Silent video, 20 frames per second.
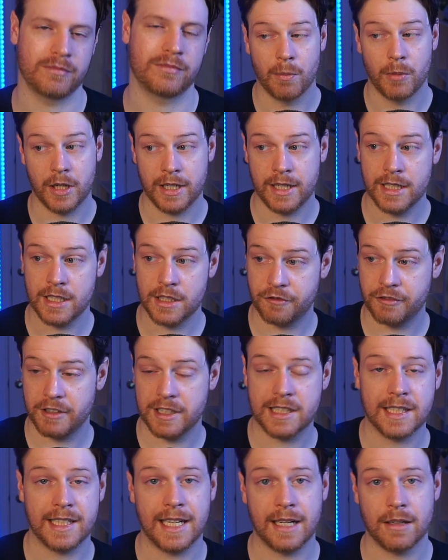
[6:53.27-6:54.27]
but it is free
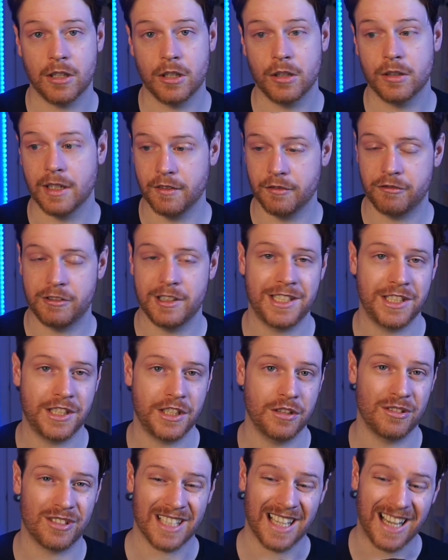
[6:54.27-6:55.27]
to download and free to
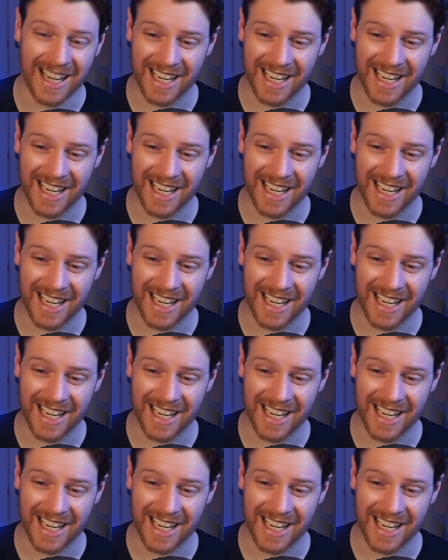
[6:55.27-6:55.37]
use.